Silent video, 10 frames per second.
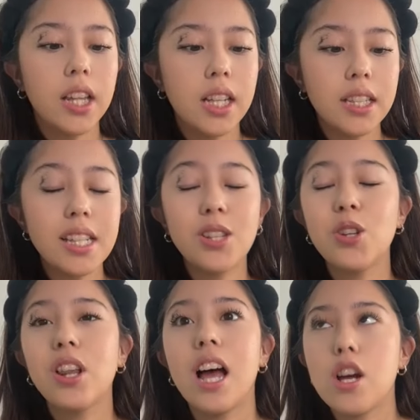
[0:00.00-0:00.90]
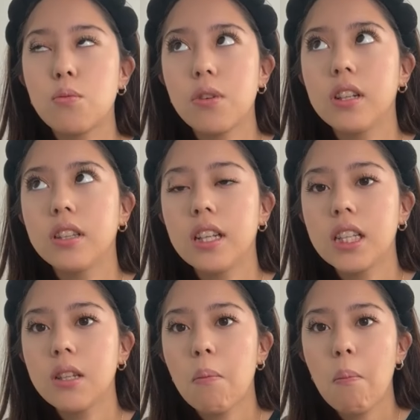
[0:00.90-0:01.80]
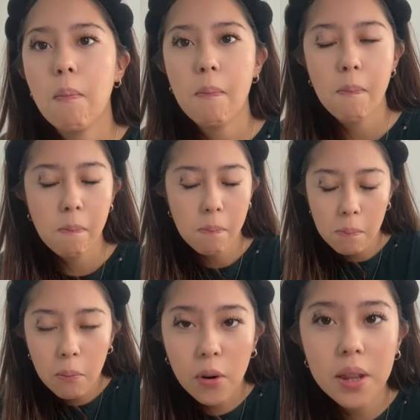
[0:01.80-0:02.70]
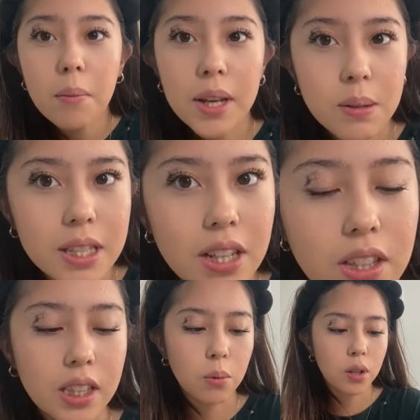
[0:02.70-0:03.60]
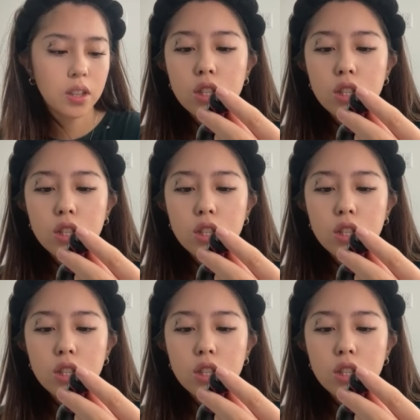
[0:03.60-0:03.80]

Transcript: This is the Lash Princess one of the best mascaras in the world.